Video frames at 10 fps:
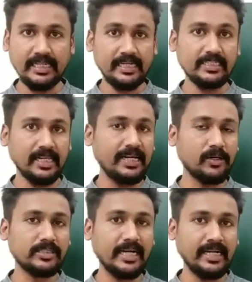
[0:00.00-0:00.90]
that is
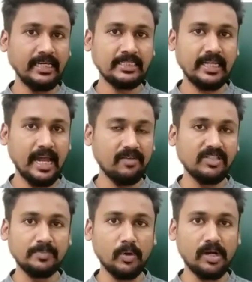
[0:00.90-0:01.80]
electrostatics, and we
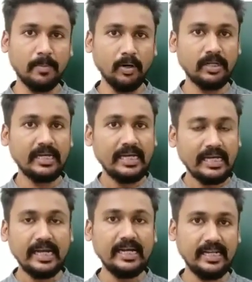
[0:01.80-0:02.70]
spoke about
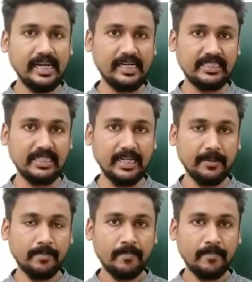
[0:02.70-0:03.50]
current electricity.